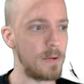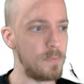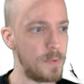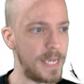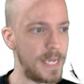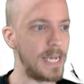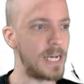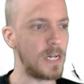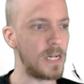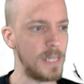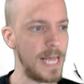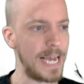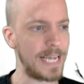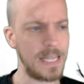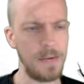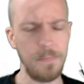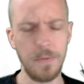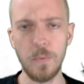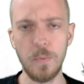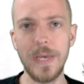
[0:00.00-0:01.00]
We can collect
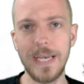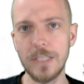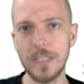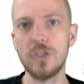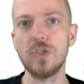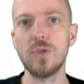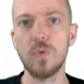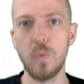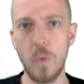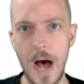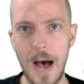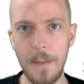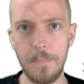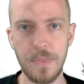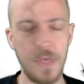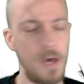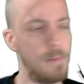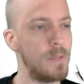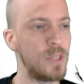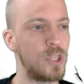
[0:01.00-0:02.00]
them and we can swap
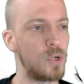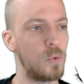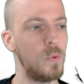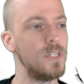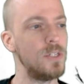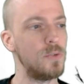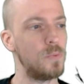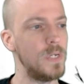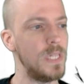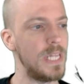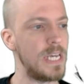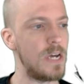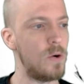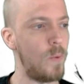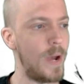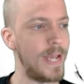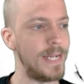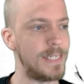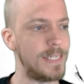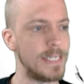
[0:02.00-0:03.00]
them, but there wasn't really a
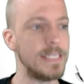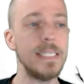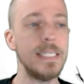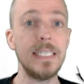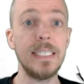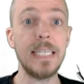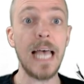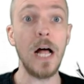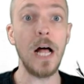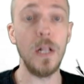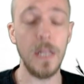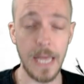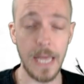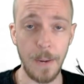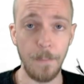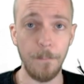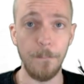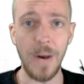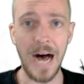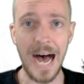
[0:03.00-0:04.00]
way to sell
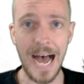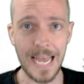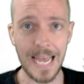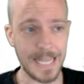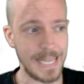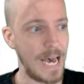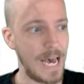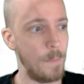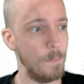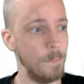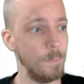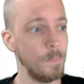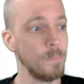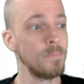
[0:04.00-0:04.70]
and buy them.